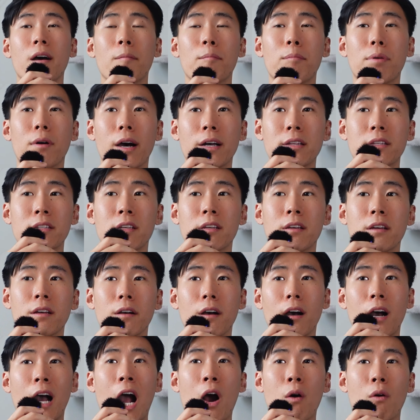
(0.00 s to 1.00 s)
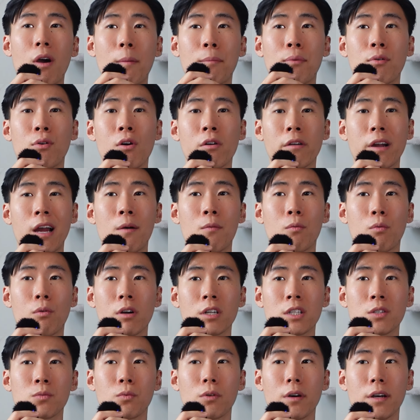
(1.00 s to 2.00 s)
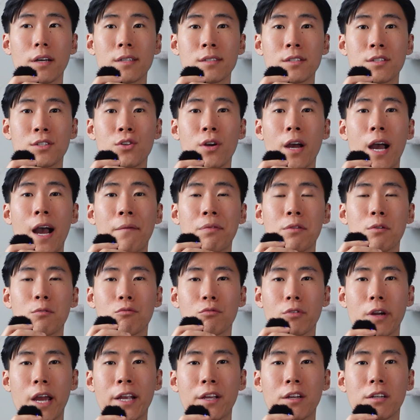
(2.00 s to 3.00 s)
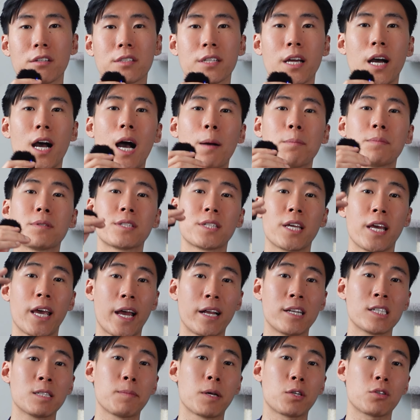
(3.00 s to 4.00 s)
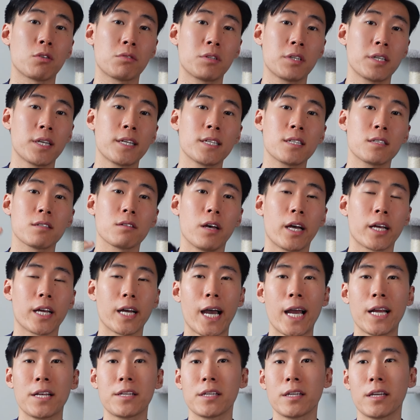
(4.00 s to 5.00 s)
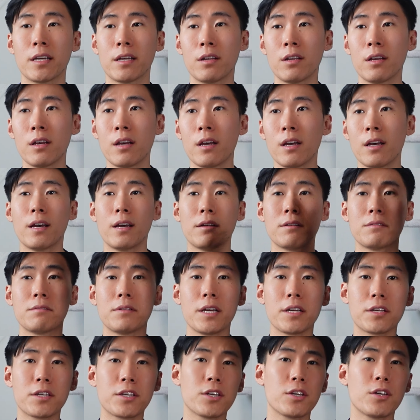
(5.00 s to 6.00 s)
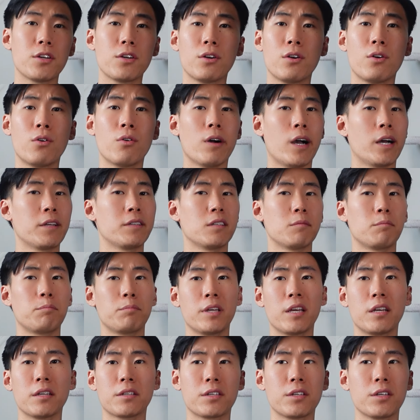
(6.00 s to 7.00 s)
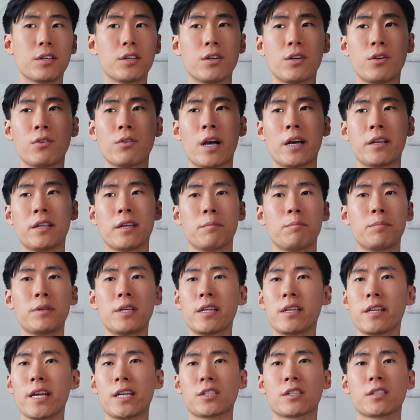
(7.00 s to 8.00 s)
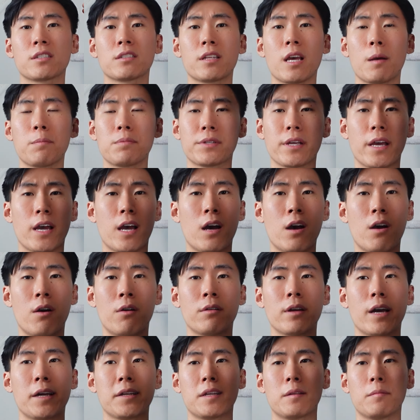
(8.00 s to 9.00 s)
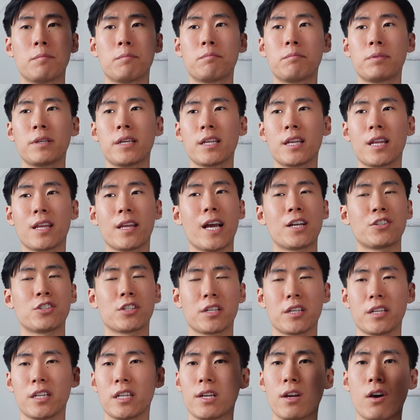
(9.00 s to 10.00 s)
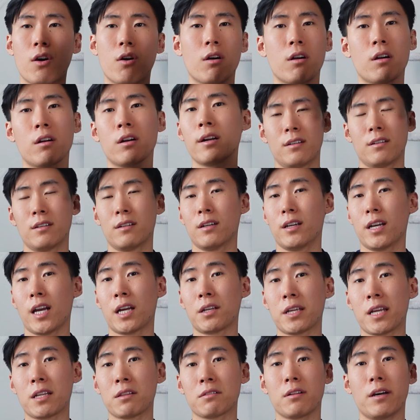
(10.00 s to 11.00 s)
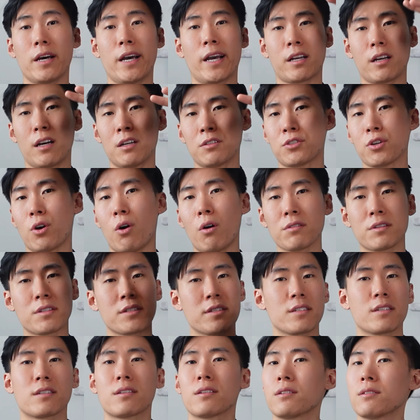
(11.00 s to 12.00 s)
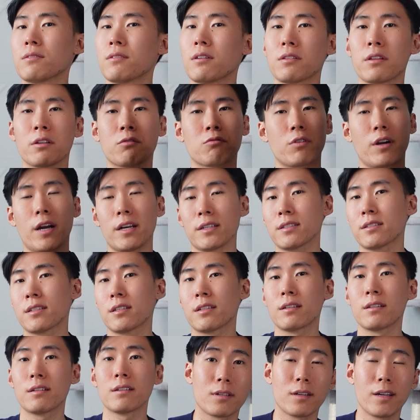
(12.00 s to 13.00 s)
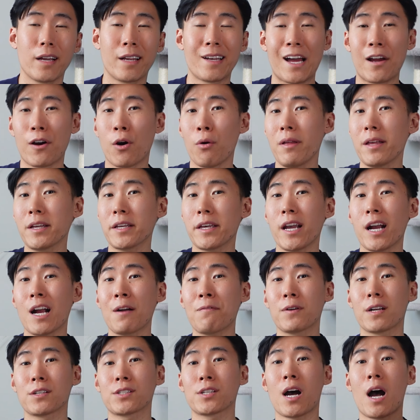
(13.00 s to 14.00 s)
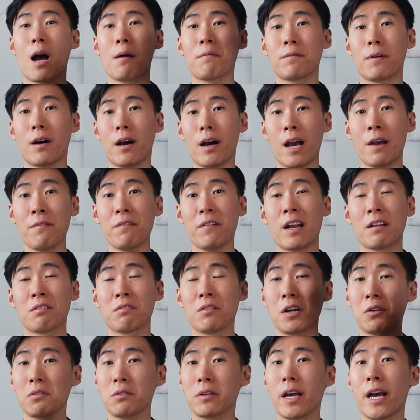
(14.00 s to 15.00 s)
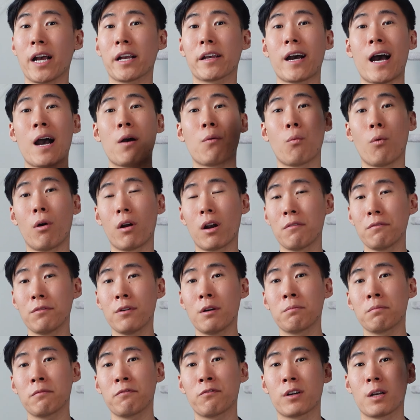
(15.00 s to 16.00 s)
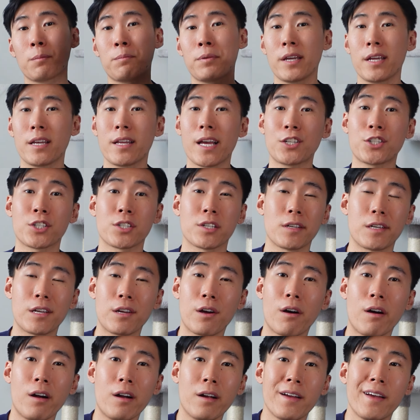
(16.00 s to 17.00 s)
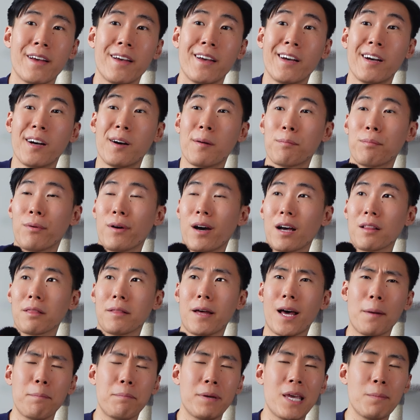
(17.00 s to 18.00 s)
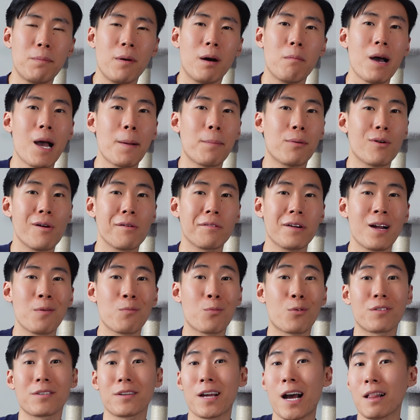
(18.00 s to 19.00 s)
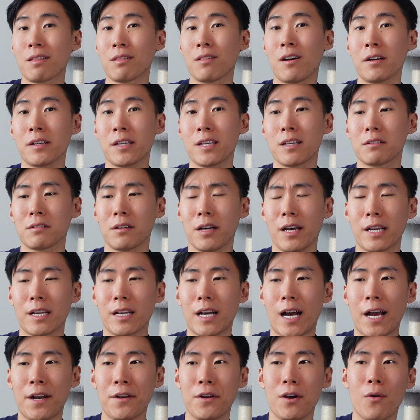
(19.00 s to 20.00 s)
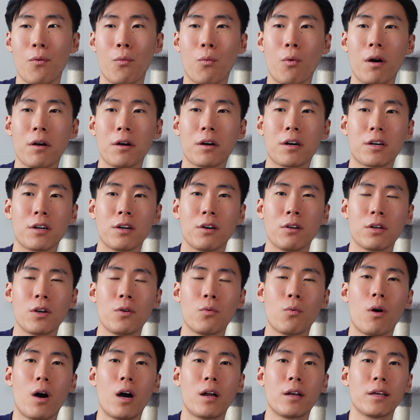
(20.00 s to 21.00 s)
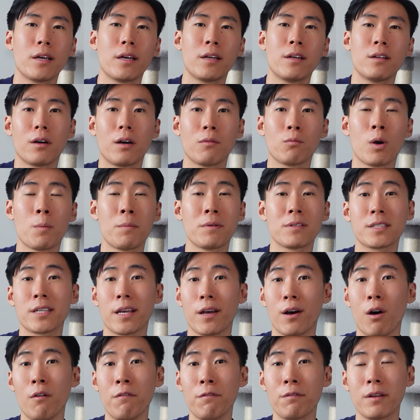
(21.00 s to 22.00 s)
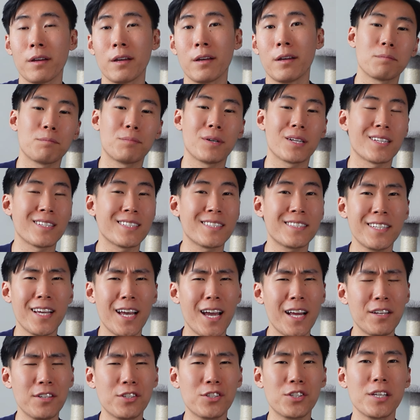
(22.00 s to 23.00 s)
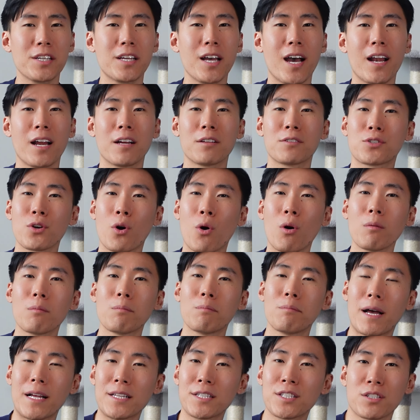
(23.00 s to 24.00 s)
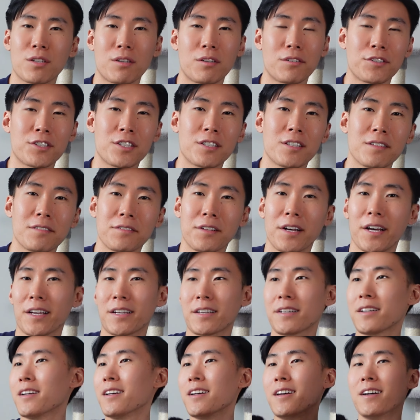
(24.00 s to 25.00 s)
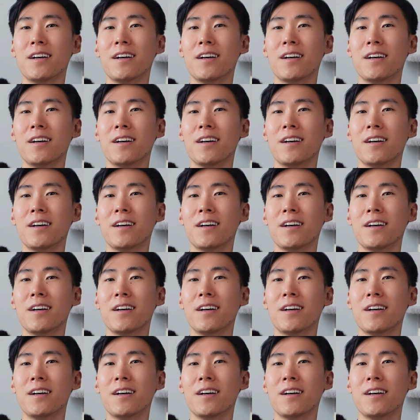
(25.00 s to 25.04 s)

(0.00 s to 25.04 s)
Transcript: but how our program worked was you have to rank your top 10 specialties. Like I did NICU, I did PICU, I did pediatric step down, I did pediatric ER, and then like adults, the rest. And I only care for the top five, and luckily I got one of them for the pediatric ER, but a lot of people in my program were not lucky. Like, I know one girl who wanted women's health, but instead she got adult med surg. Like,